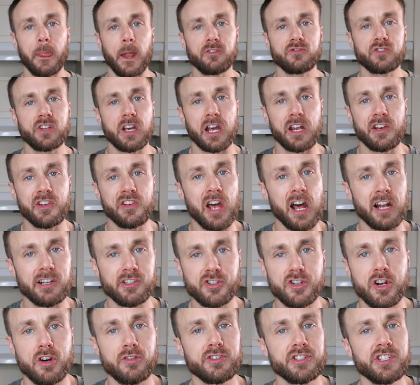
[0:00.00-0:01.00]
It's like a
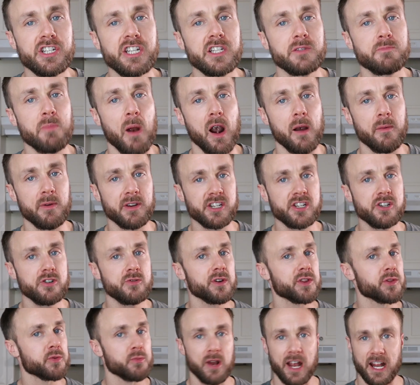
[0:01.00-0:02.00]
nacho cheese barbecue
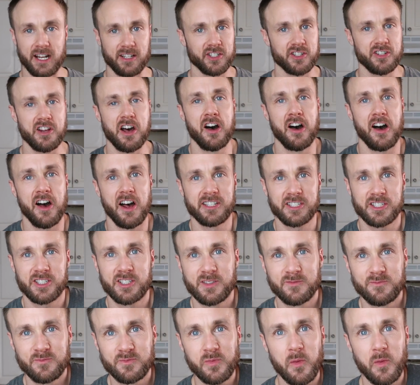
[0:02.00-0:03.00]
with ranch sauce.